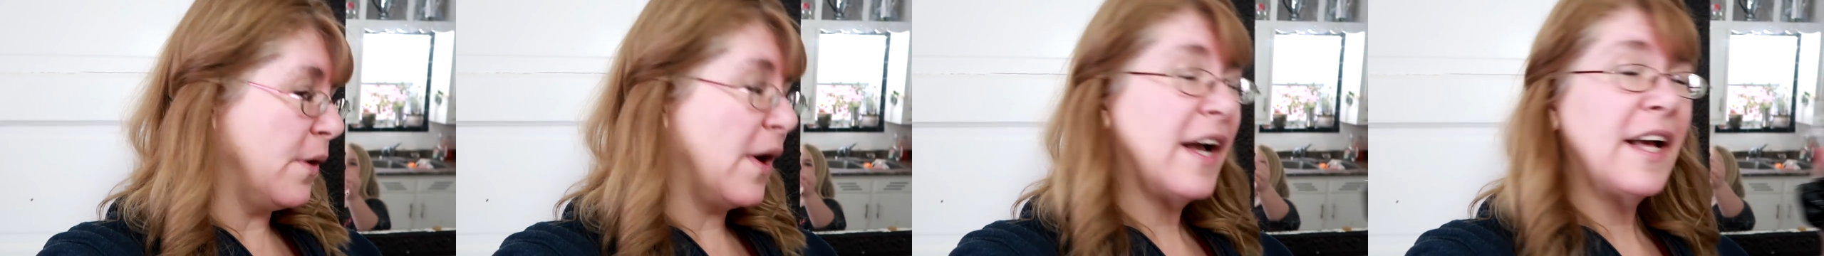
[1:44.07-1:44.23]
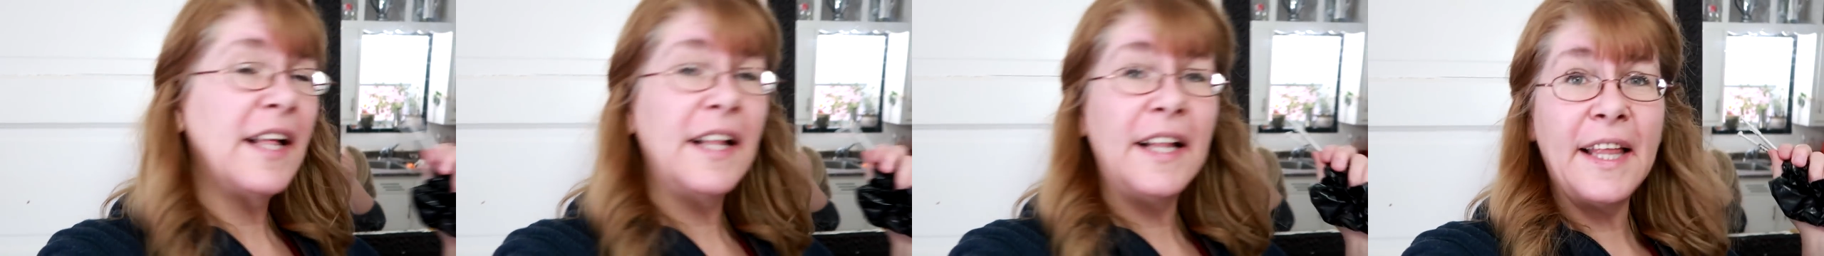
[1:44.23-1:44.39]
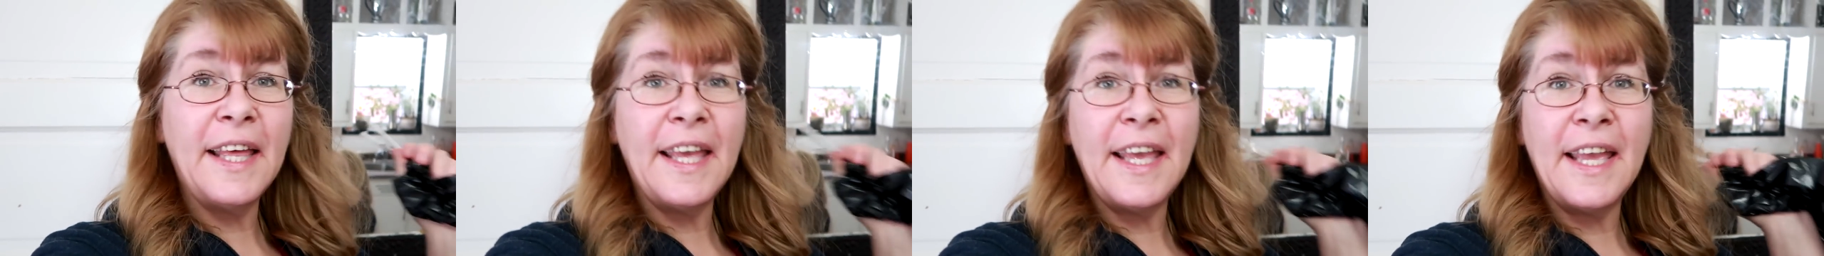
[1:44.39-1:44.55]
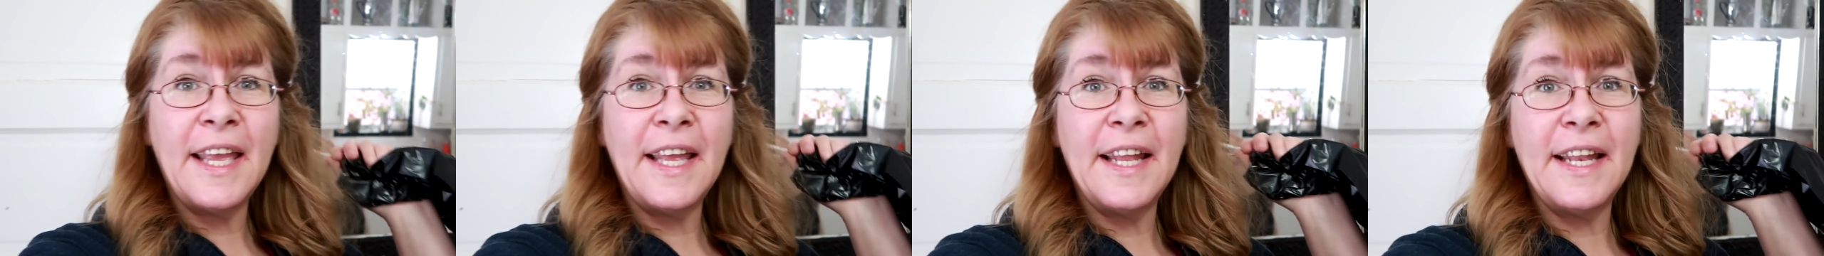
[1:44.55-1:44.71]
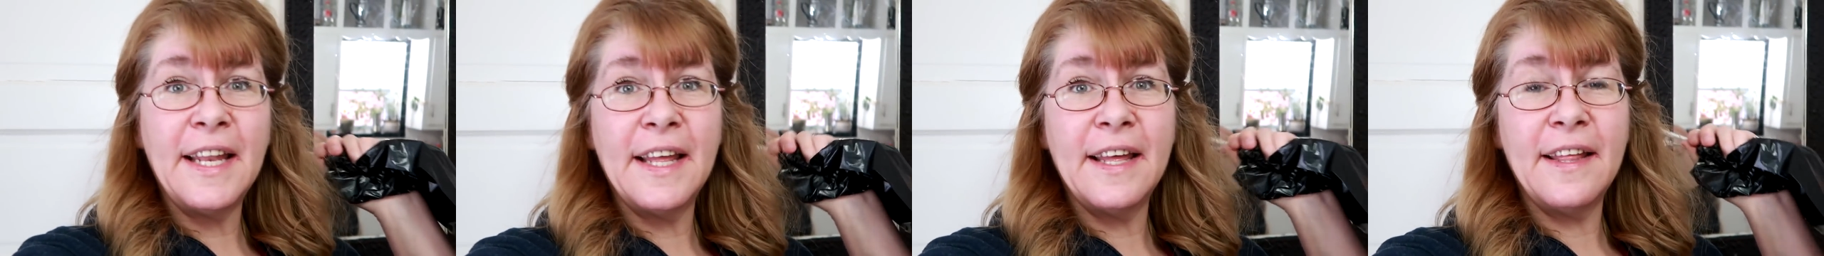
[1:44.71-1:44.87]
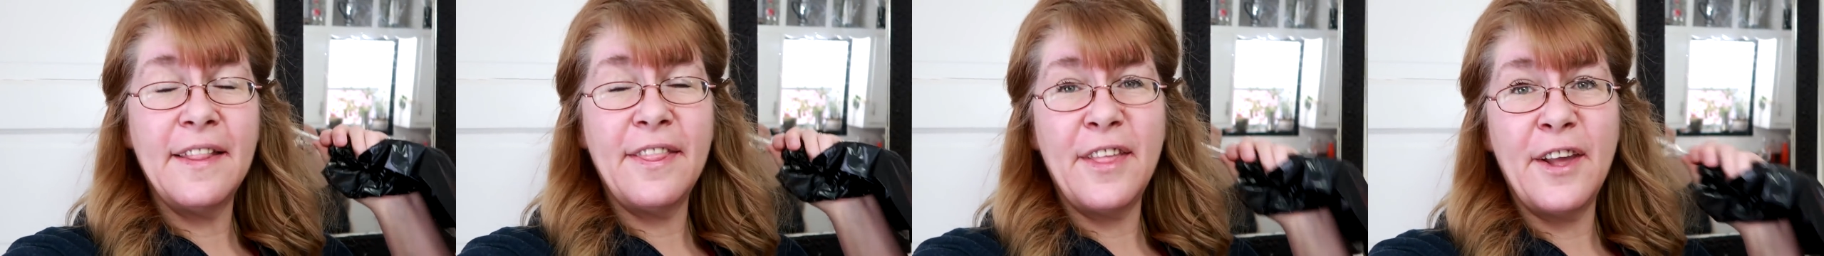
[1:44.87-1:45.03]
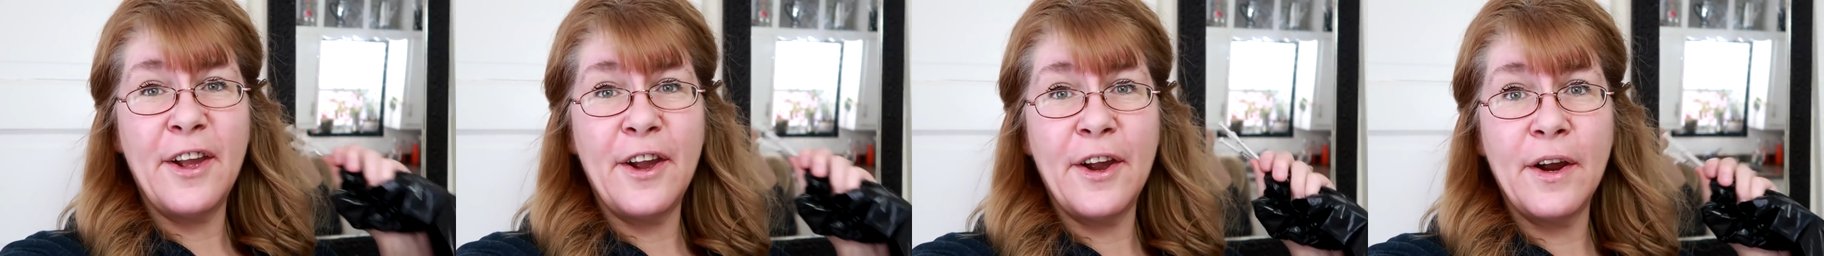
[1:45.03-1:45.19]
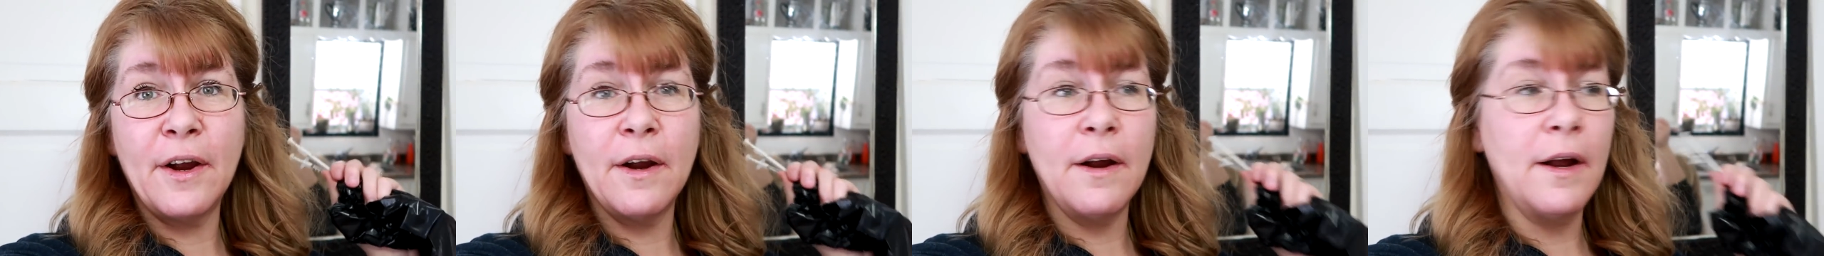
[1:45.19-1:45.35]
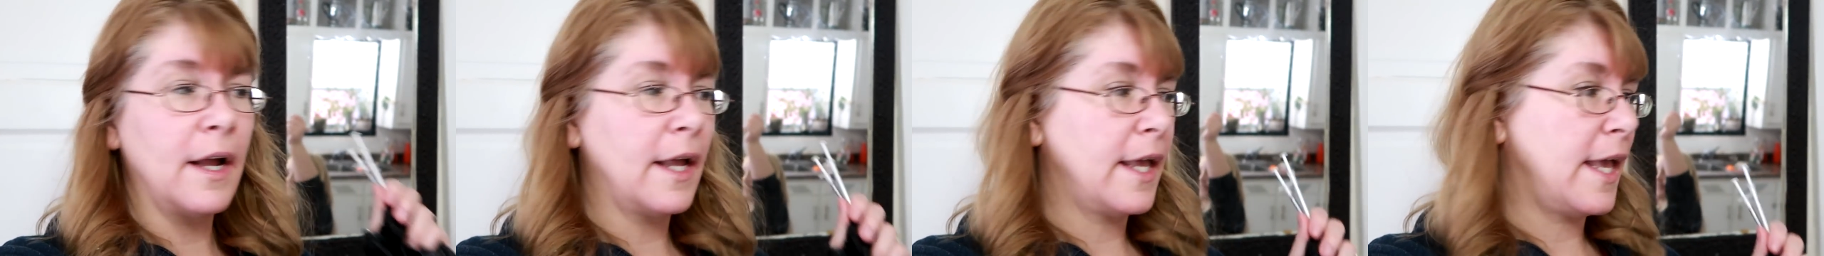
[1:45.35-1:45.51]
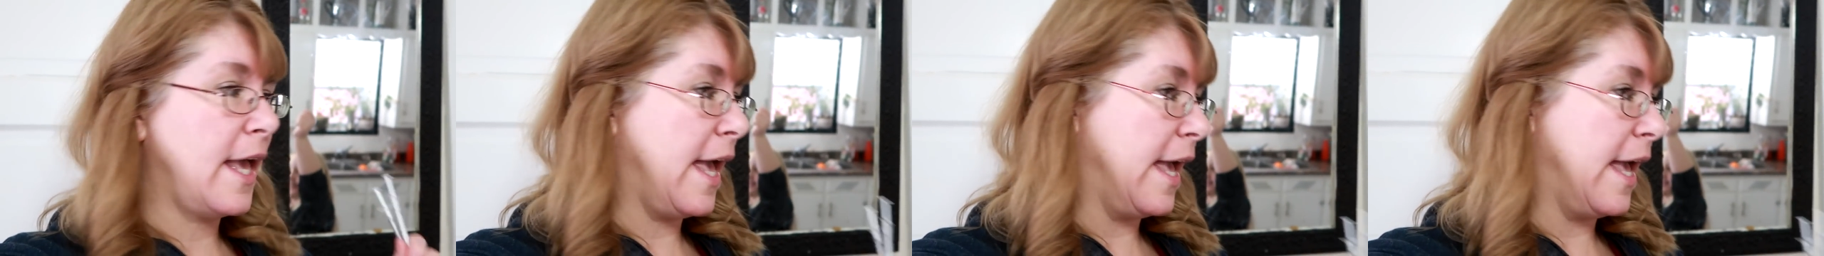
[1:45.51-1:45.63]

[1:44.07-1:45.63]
uh, clean their